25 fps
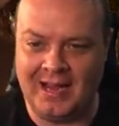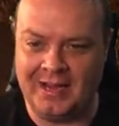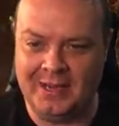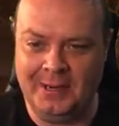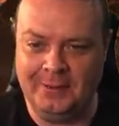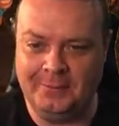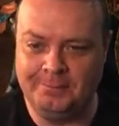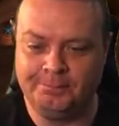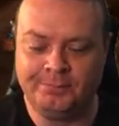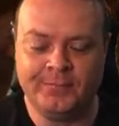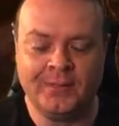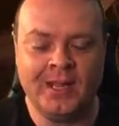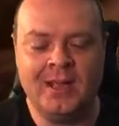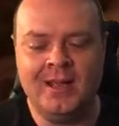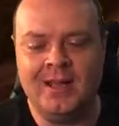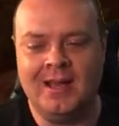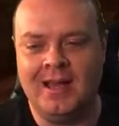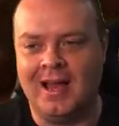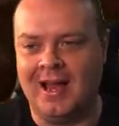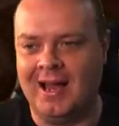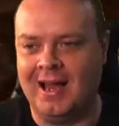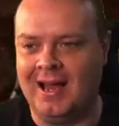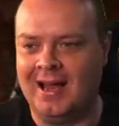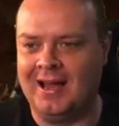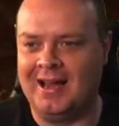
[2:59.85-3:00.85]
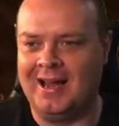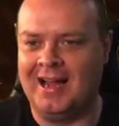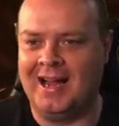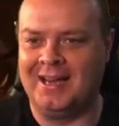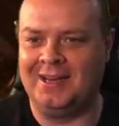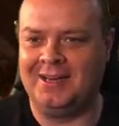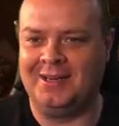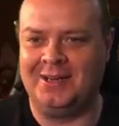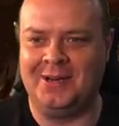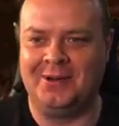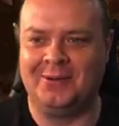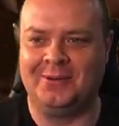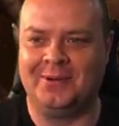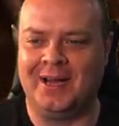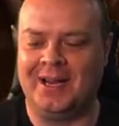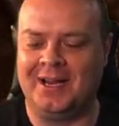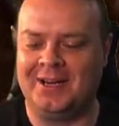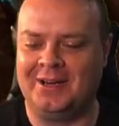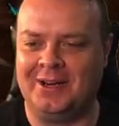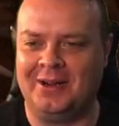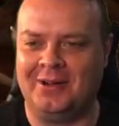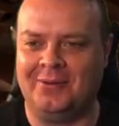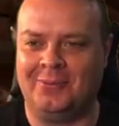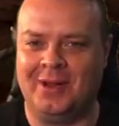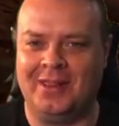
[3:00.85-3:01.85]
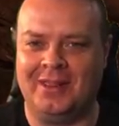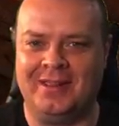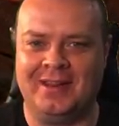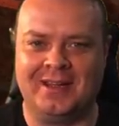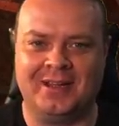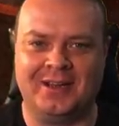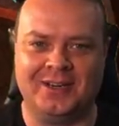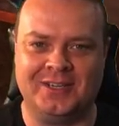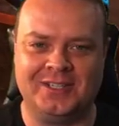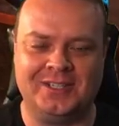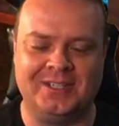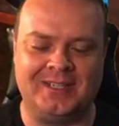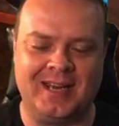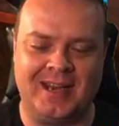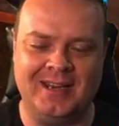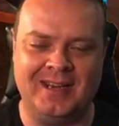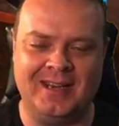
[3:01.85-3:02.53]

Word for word: I don't know. Uh, I don't know. I don't know whether they're going to